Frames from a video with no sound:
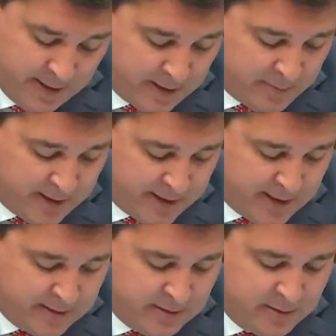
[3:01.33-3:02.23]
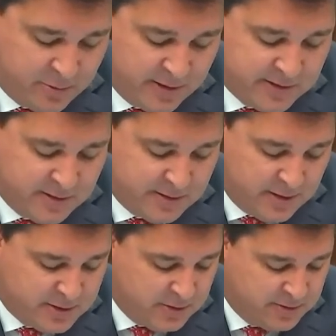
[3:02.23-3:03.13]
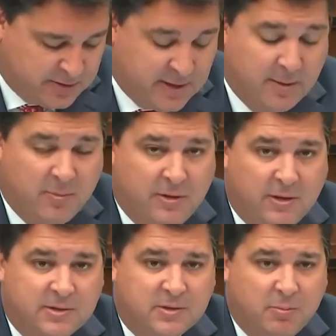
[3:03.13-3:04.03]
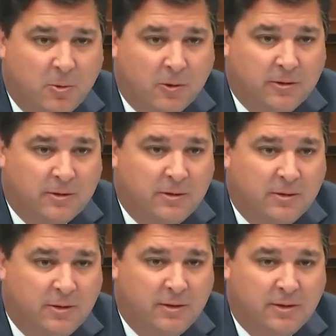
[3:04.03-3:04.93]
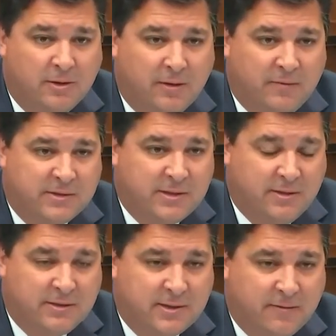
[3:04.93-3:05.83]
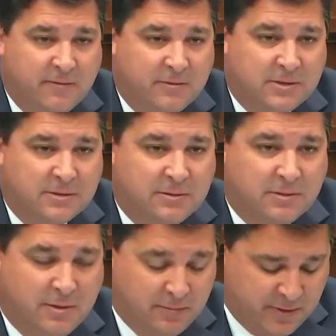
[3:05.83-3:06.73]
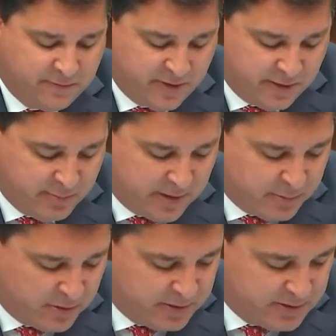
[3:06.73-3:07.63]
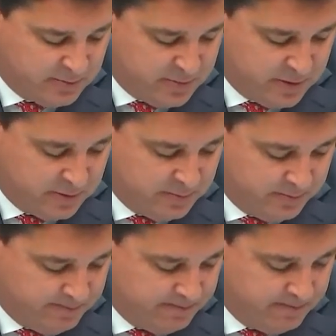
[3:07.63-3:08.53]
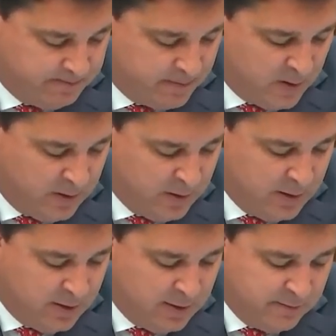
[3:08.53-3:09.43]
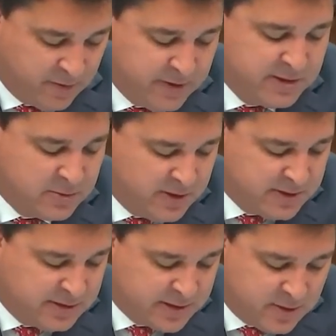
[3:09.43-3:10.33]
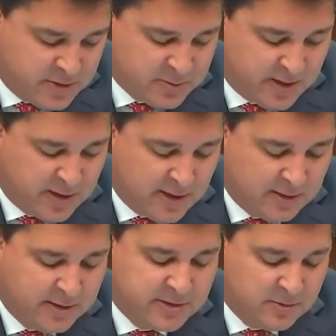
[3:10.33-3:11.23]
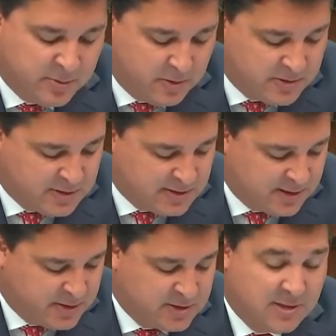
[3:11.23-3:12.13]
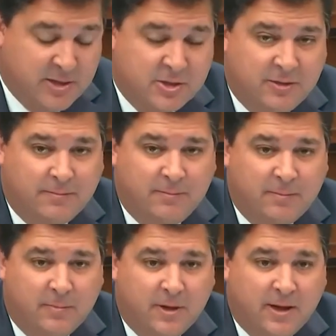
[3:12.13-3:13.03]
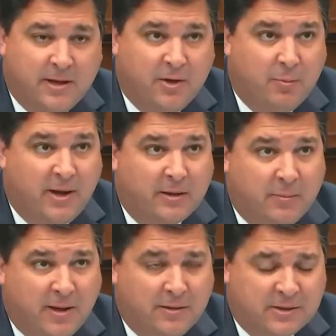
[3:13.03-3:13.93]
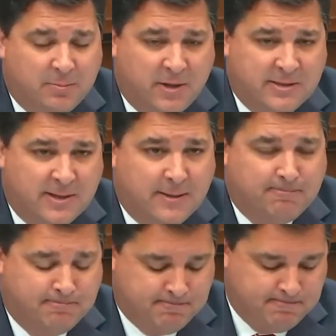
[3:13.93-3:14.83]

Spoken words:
And I might add that the President issued a statement in support of the Senate's efforts on their very bipartisan bill. For these reasons, I urge my colleagues to oppose this legislation, and I yield back the balance of my time.